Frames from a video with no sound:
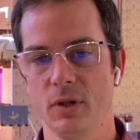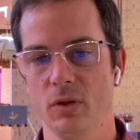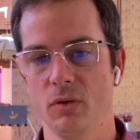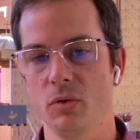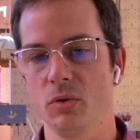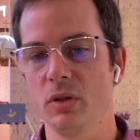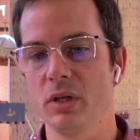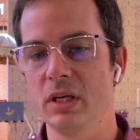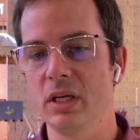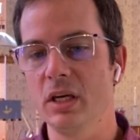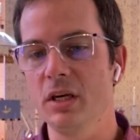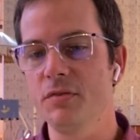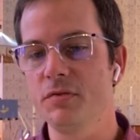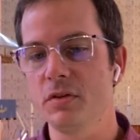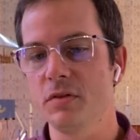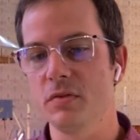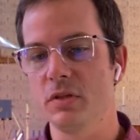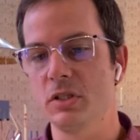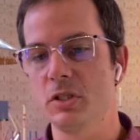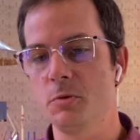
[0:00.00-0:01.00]
Through the gift
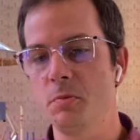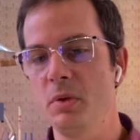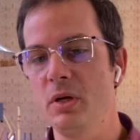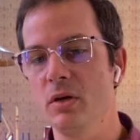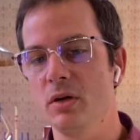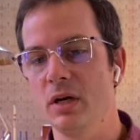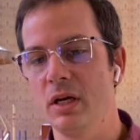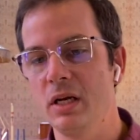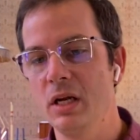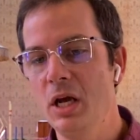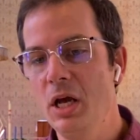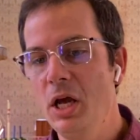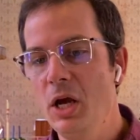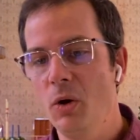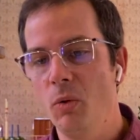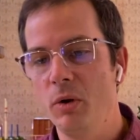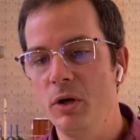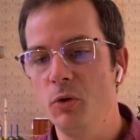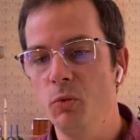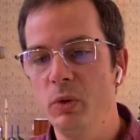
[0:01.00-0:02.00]
of the Spirit,
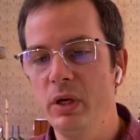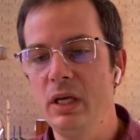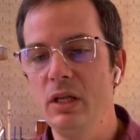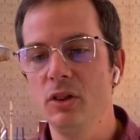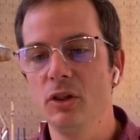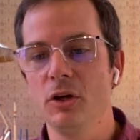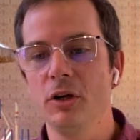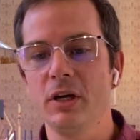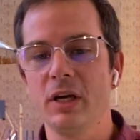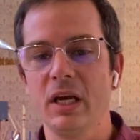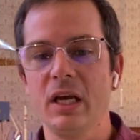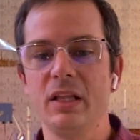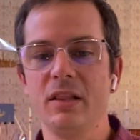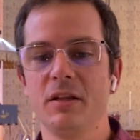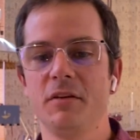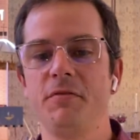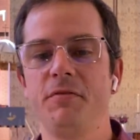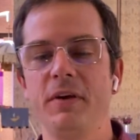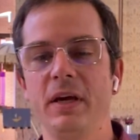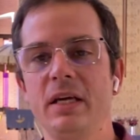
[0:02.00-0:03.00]
when we look in
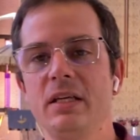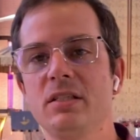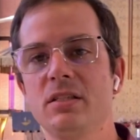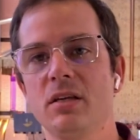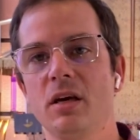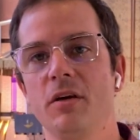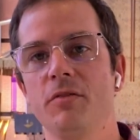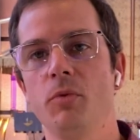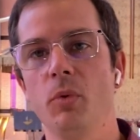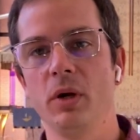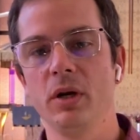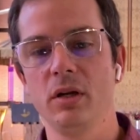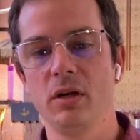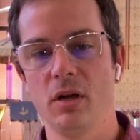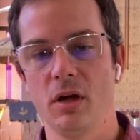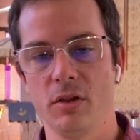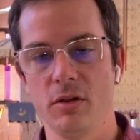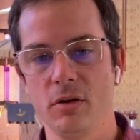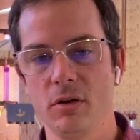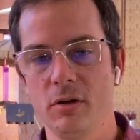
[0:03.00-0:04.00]
the face of one
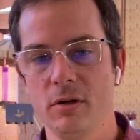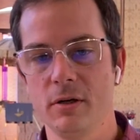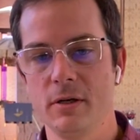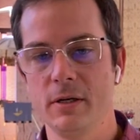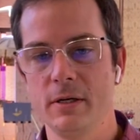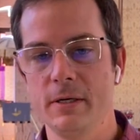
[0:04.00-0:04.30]
another,